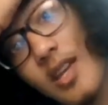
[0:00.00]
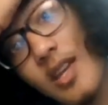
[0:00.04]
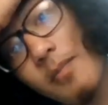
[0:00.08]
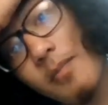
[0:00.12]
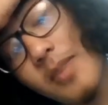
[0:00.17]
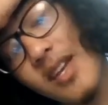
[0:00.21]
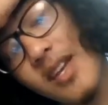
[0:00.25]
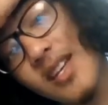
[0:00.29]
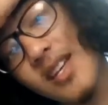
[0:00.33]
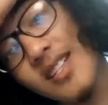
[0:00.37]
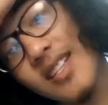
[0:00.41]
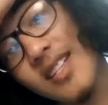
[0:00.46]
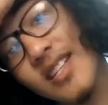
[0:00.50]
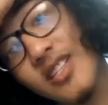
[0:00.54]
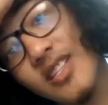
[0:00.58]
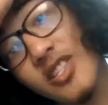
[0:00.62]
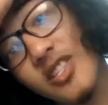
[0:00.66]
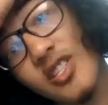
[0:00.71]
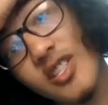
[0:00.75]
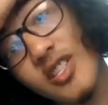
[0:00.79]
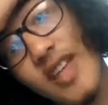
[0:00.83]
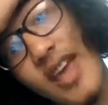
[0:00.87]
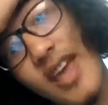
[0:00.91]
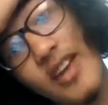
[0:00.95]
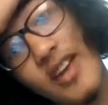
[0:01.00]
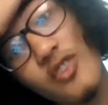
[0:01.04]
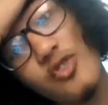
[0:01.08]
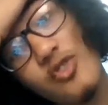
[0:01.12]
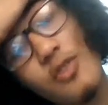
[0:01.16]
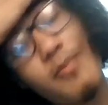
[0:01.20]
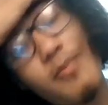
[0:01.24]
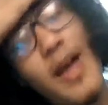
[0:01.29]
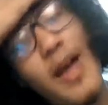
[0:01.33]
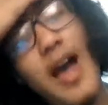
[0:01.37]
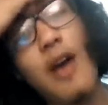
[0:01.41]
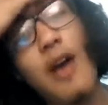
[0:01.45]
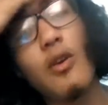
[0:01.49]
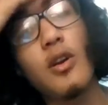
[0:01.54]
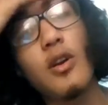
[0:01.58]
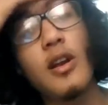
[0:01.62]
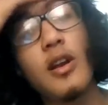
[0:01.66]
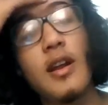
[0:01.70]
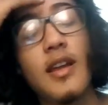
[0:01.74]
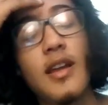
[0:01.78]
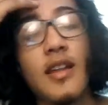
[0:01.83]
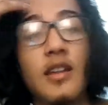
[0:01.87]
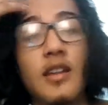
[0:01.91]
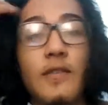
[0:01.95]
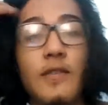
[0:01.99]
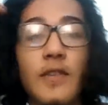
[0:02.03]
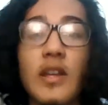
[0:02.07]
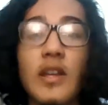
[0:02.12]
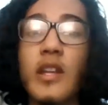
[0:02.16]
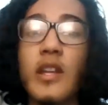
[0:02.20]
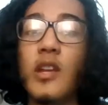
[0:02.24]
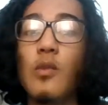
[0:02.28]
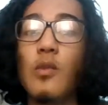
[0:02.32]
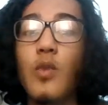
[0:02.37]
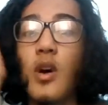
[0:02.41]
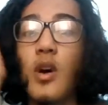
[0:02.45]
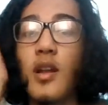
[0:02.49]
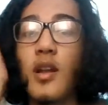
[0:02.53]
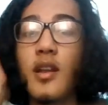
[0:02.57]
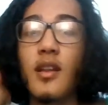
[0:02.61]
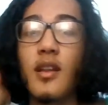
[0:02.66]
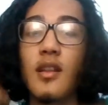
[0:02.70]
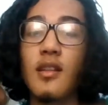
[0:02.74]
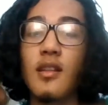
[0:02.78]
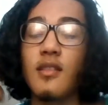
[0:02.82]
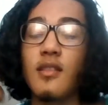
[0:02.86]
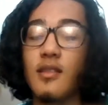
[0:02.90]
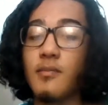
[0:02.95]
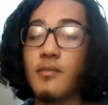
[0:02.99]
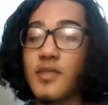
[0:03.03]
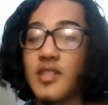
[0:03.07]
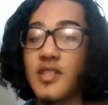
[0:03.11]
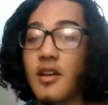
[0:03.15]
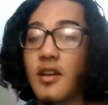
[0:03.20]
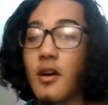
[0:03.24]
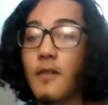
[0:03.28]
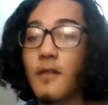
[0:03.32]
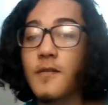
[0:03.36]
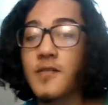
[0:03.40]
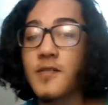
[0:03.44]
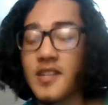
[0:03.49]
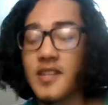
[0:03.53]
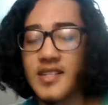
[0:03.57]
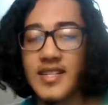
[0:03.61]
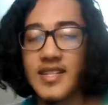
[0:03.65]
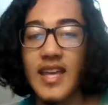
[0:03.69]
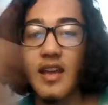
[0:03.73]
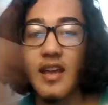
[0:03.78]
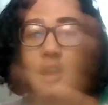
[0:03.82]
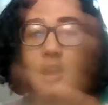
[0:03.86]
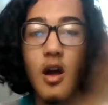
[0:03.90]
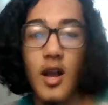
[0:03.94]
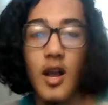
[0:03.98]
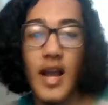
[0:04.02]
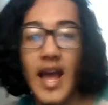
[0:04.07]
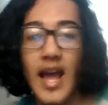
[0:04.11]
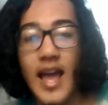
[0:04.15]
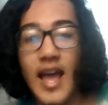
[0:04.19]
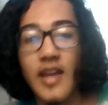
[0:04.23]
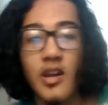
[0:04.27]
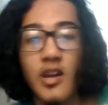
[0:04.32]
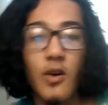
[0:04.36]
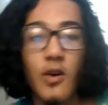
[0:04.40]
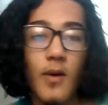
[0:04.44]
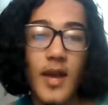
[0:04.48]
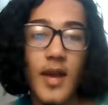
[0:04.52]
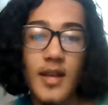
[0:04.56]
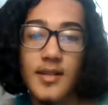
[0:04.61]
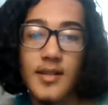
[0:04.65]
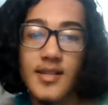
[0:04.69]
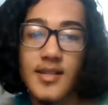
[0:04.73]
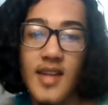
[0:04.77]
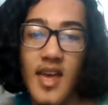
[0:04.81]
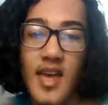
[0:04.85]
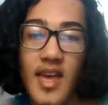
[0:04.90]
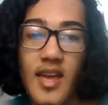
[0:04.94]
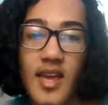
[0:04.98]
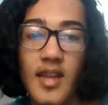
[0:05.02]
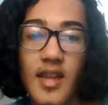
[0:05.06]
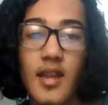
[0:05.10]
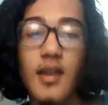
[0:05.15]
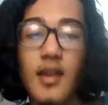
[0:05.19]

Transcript: because that's just extra power, and if anyone themselves can take on Kaido head to head